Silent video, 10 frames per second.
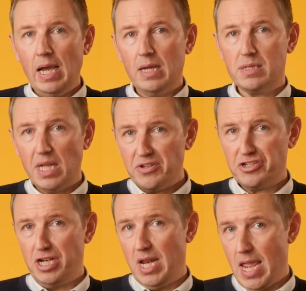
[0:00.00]

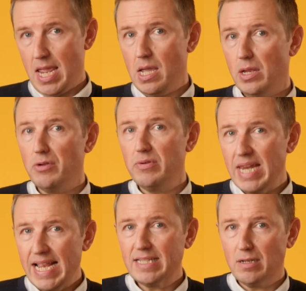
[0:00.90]
Essentially, you
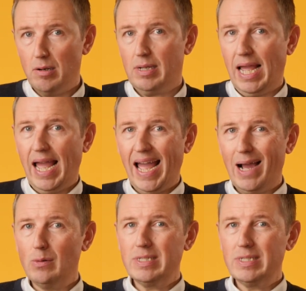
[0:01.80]
need to look at how